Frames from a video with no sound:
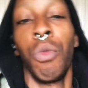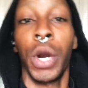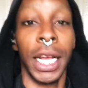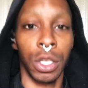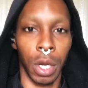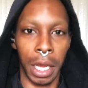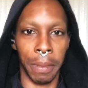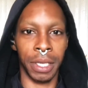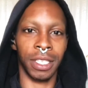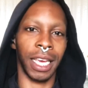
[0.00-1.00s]
we're not talking
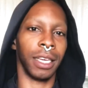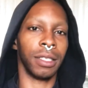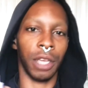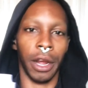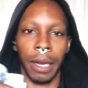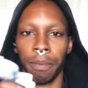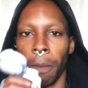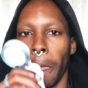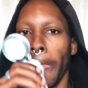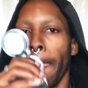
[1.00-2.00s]
about sex. Sorry.
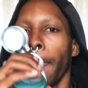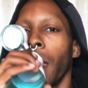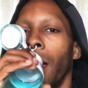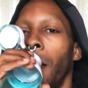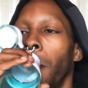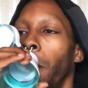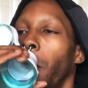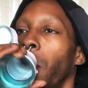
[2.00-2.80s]
Um,